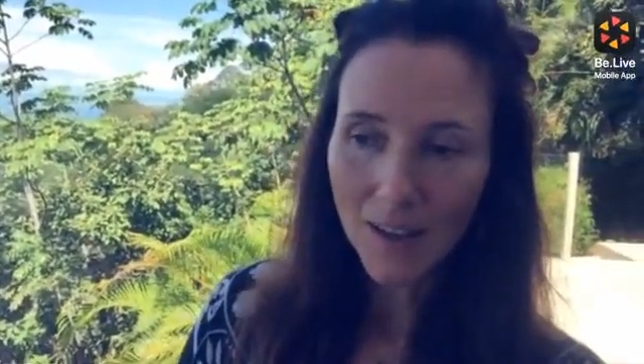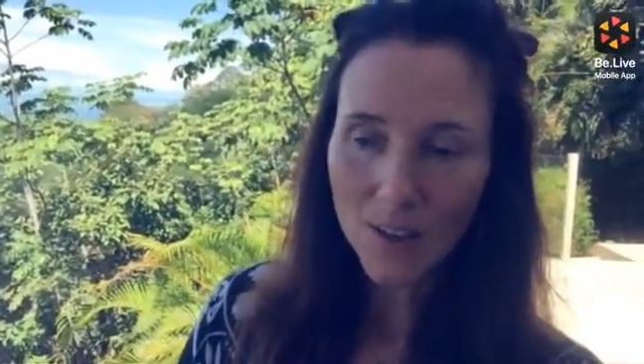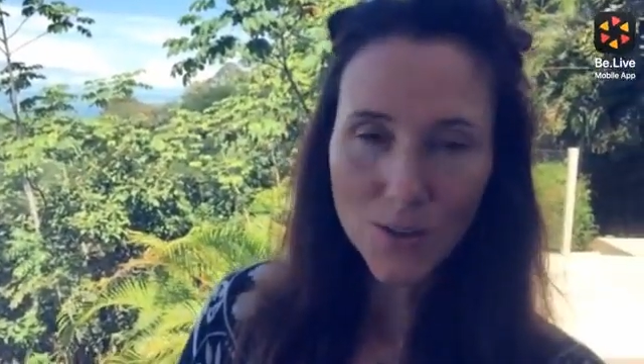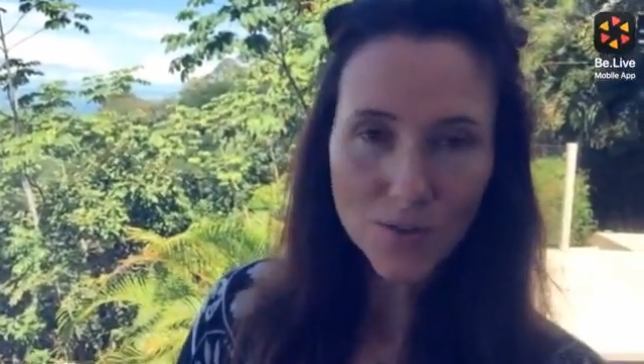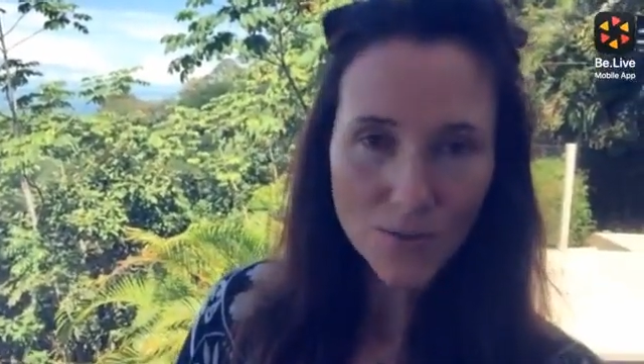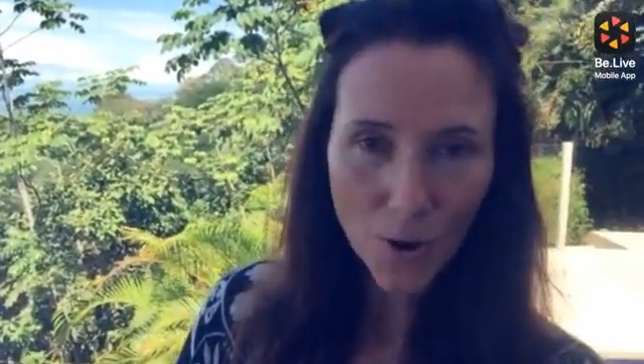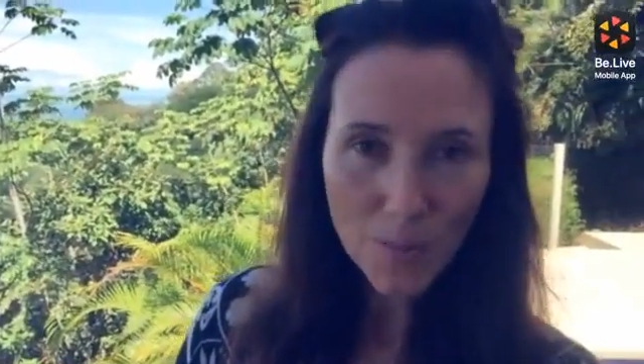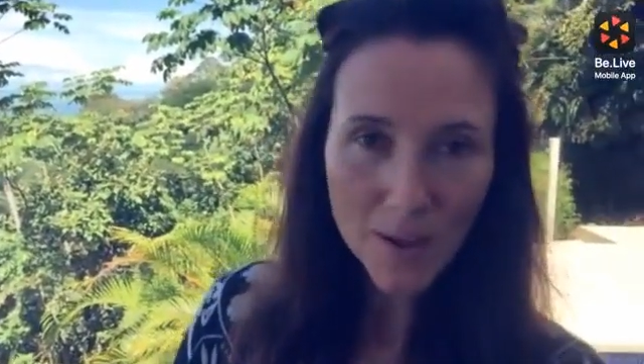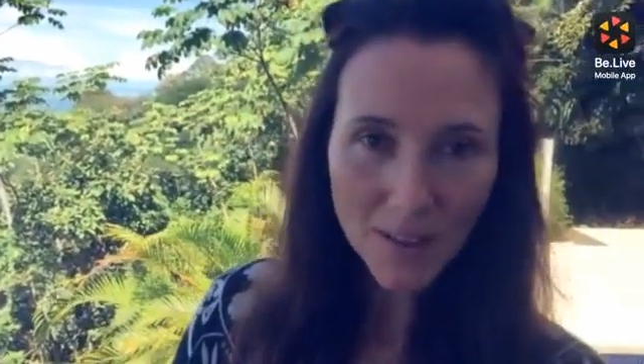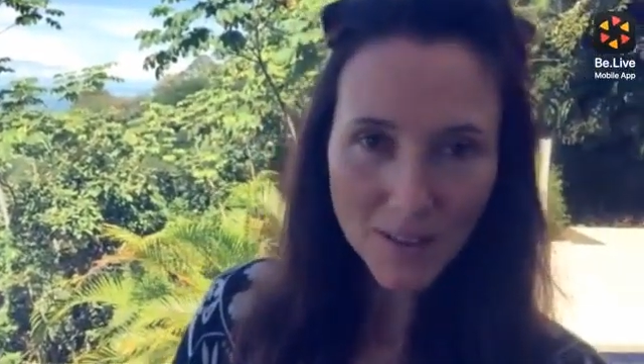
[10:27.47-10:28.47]
You know
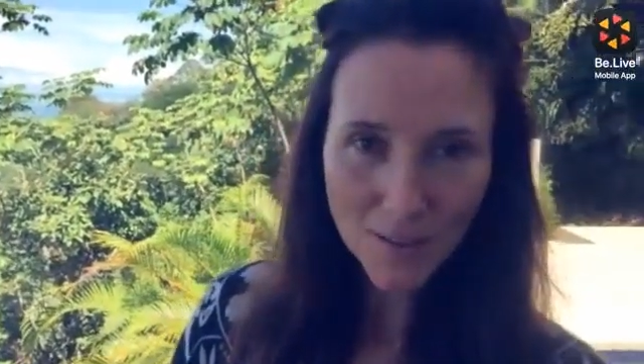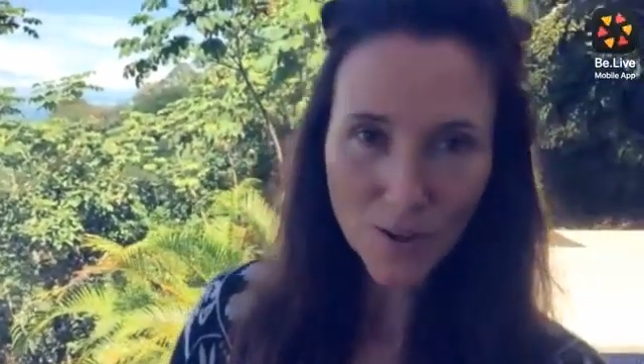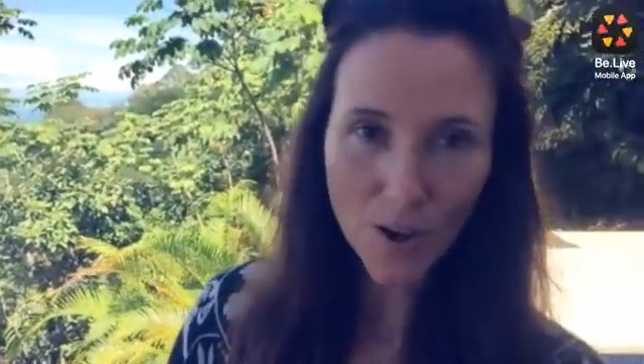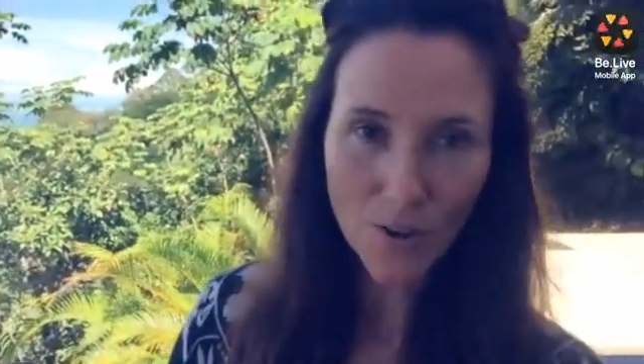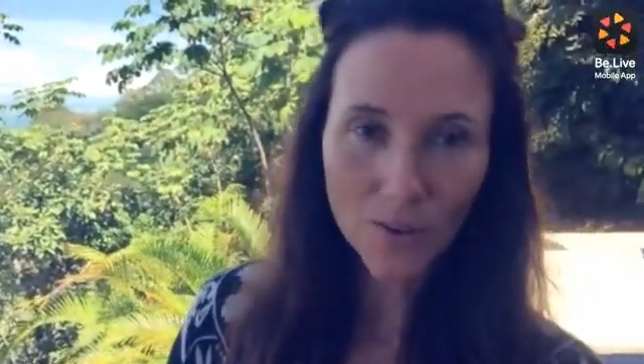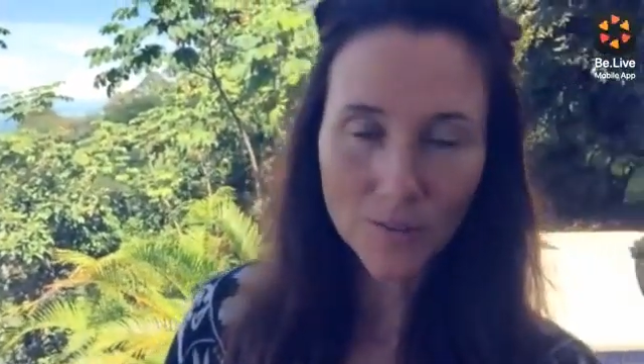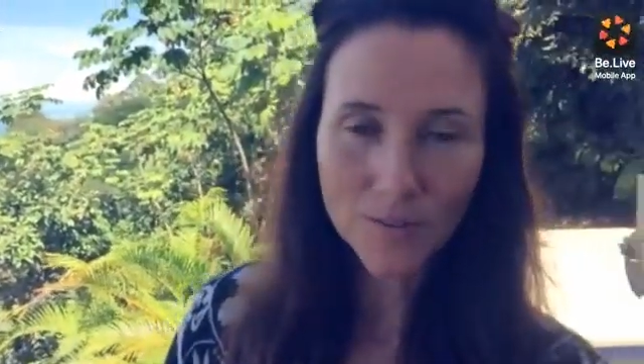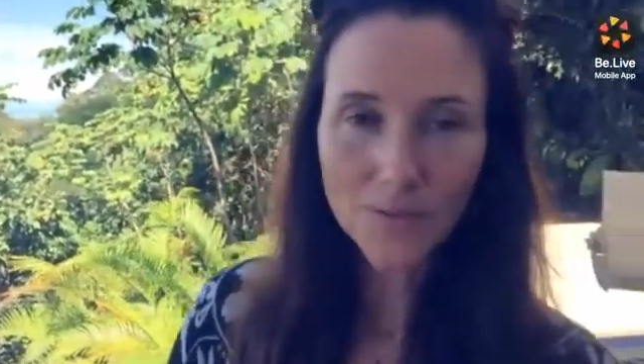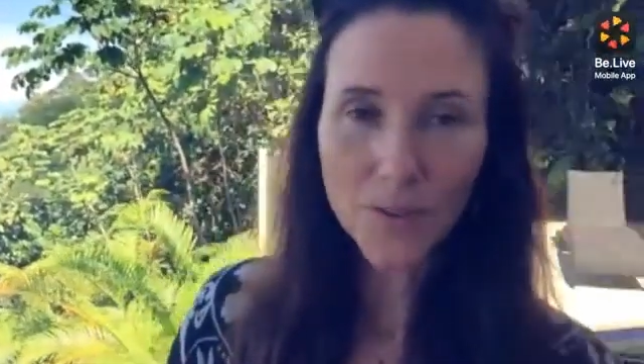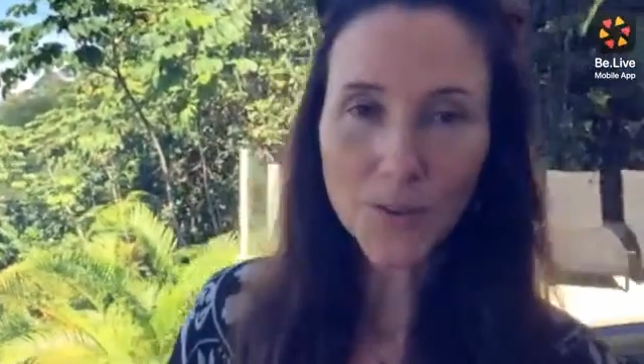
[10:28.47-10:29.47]
because you know.
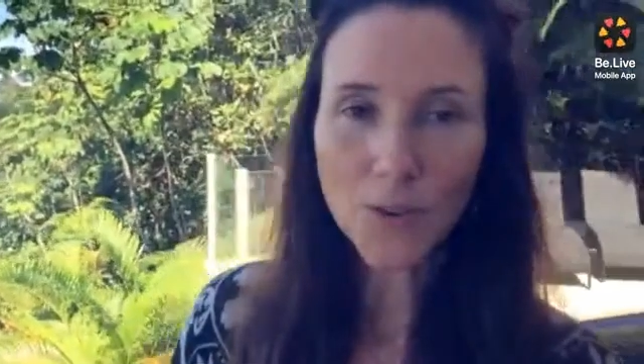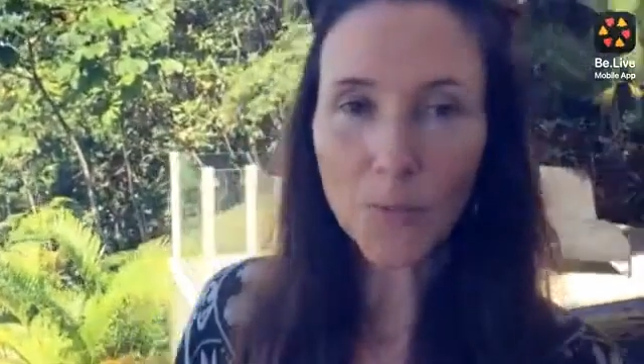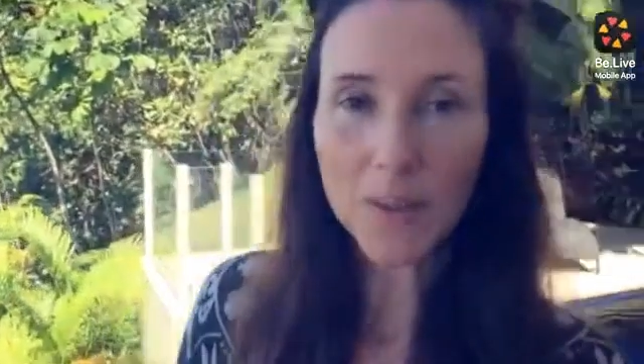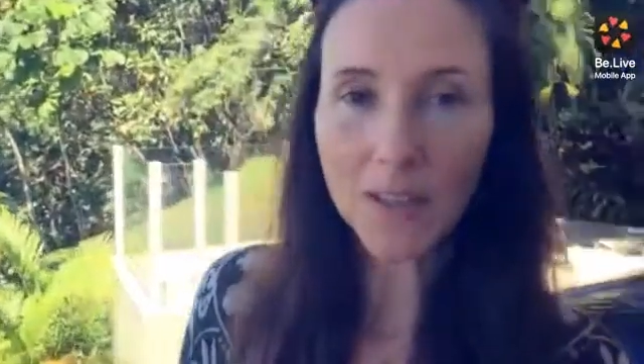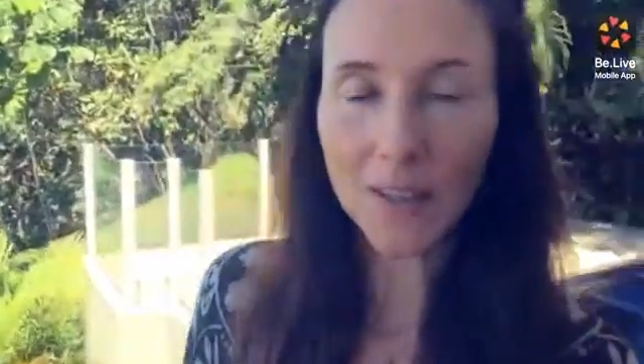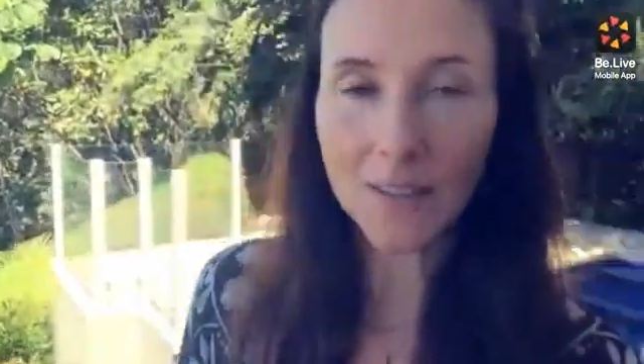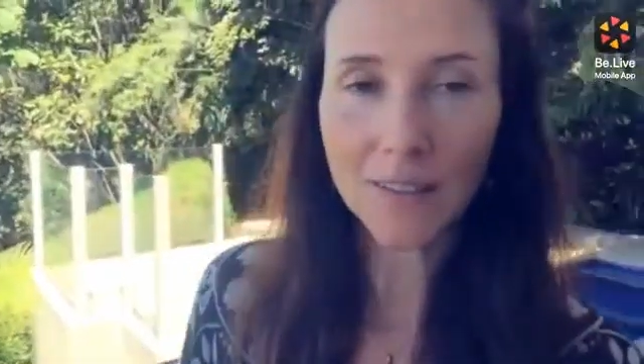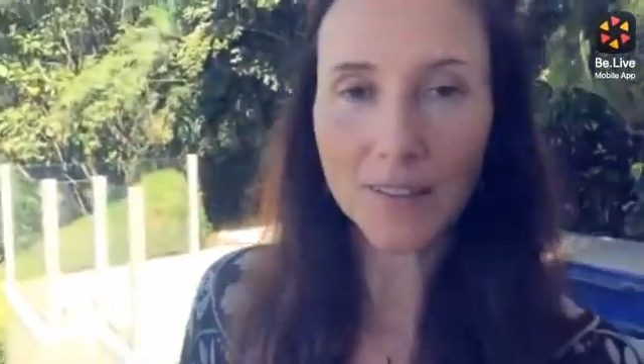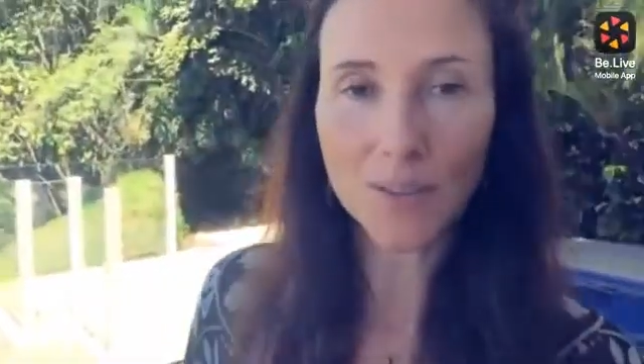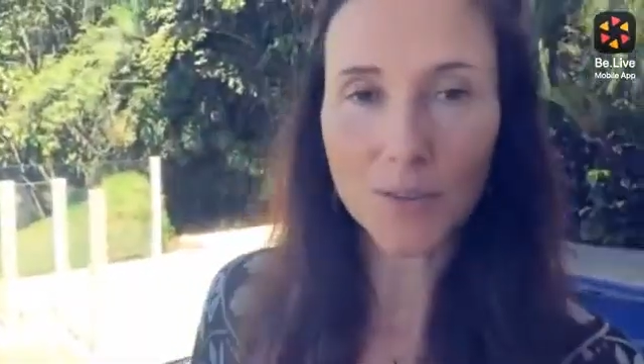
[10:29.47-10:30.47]
You know because
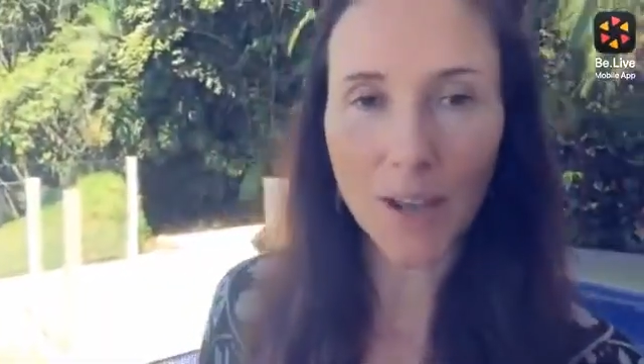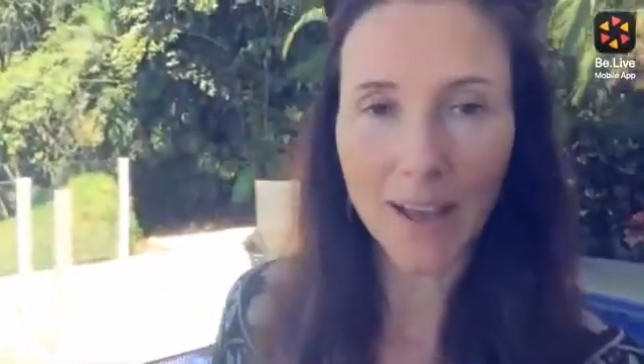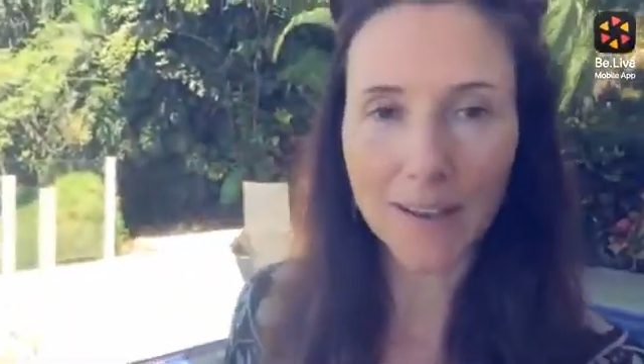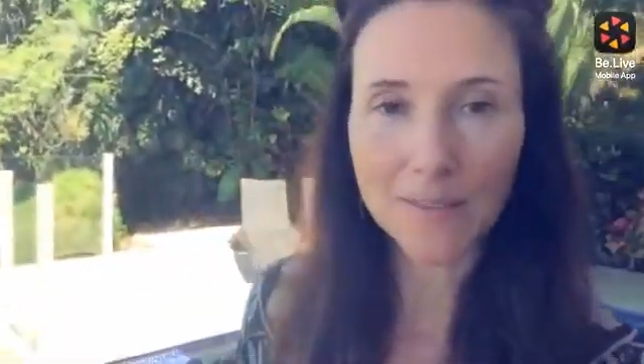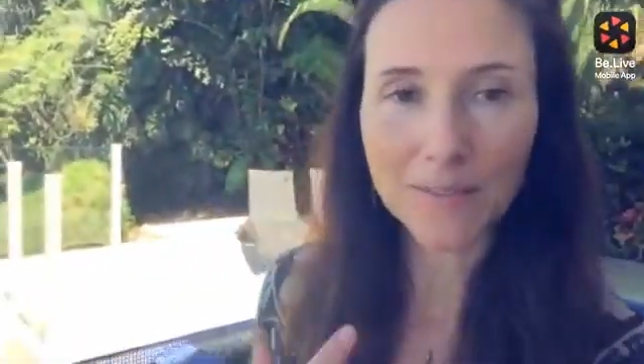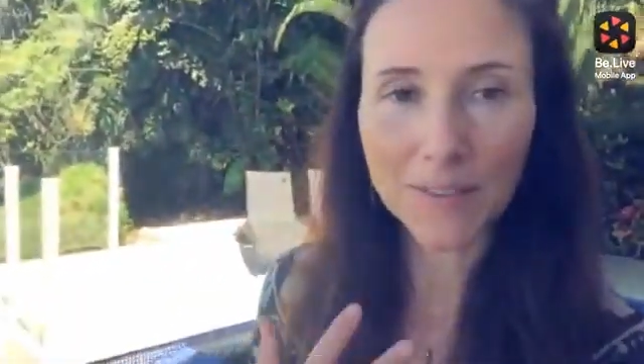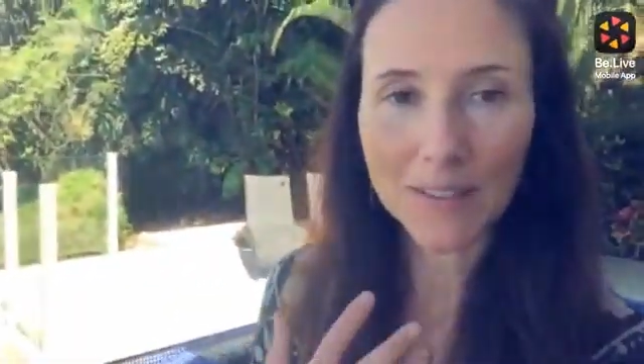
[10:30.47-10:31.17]
you have